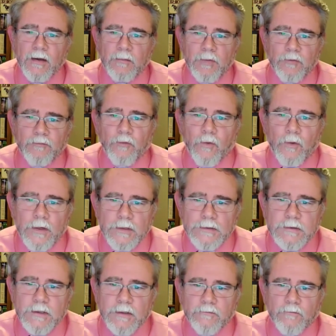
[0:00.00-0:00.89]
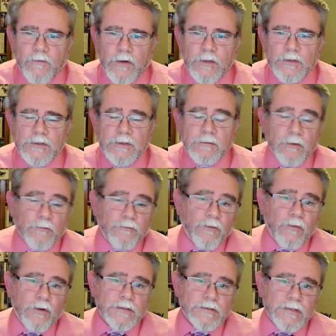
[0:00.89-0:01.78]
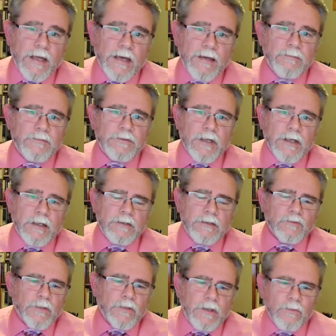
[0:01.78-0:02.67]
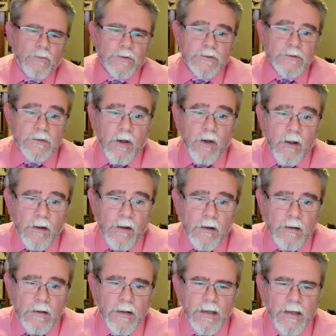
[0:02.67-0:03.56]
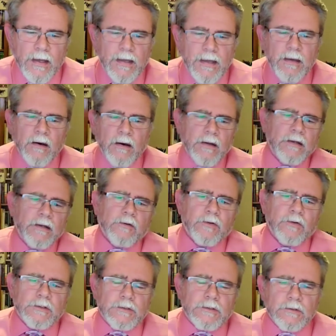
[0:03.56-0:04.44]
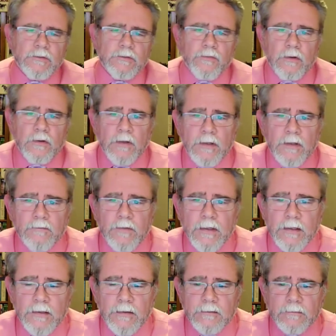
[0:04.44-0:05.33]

before his conversion, before his name change, when he was Saul, he hunted Christians for a living.